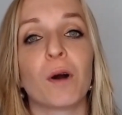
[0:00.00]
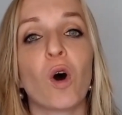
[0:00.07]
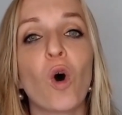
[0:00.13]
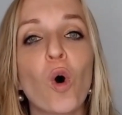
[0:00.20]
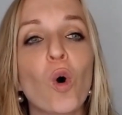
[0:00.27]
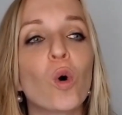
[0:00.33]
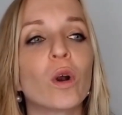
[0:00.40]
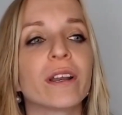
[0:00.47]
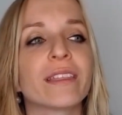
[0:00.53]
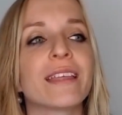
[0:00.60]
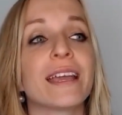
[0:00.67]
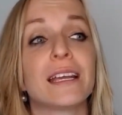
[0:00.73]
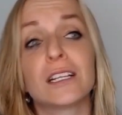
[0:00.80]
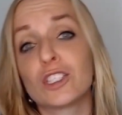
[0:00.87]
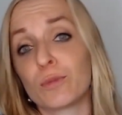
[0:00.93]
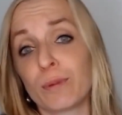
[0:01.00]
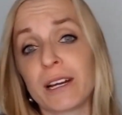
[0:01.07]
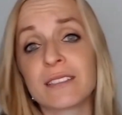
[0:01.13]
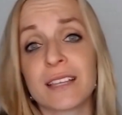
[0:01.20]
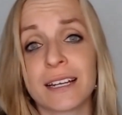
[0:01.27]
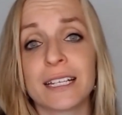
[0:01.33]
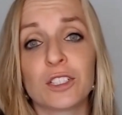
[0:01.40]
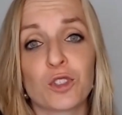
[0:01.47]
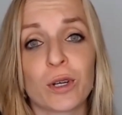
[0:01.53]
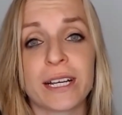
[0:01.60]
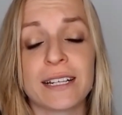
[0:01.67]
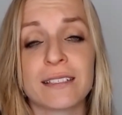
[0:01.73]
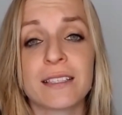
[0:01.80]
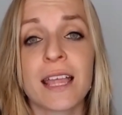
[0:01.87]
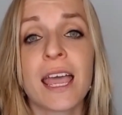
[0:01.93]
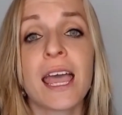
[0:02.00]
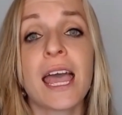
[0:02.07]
or they express an interest